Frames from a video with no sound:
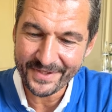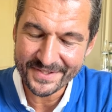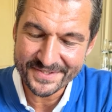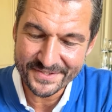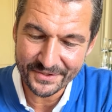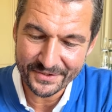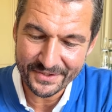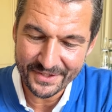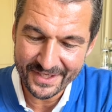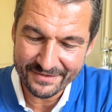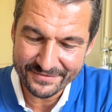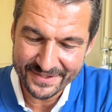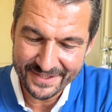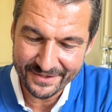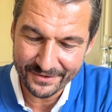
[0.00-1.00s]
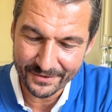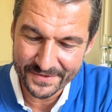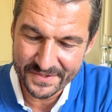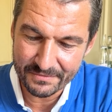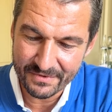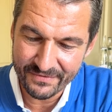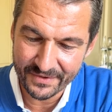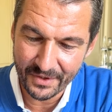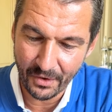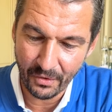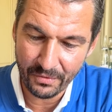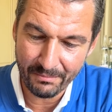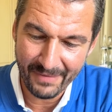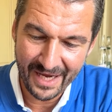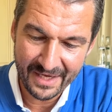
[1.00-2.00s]
So you have here also with an
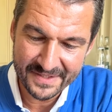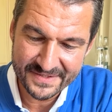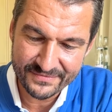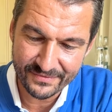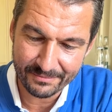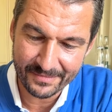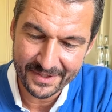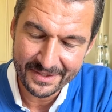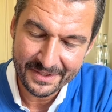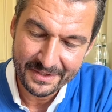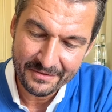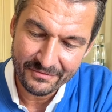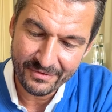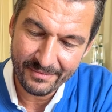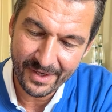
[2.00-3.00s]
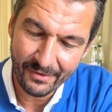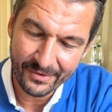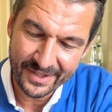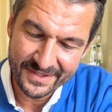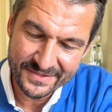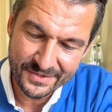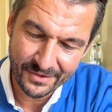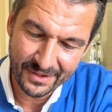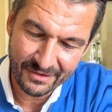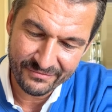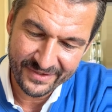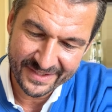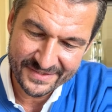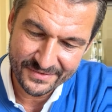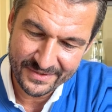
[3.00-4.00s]
own mass from our internal
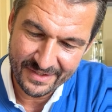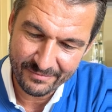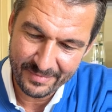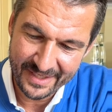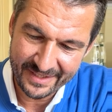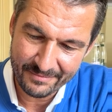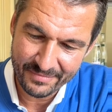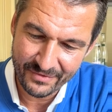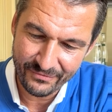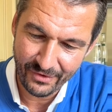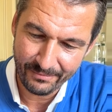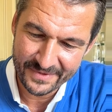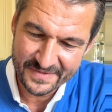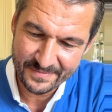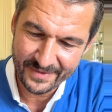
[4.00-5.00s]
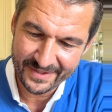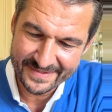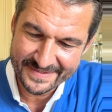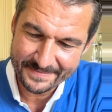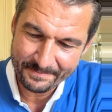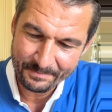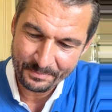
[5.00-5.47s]
factory of BLAKEN performance parts.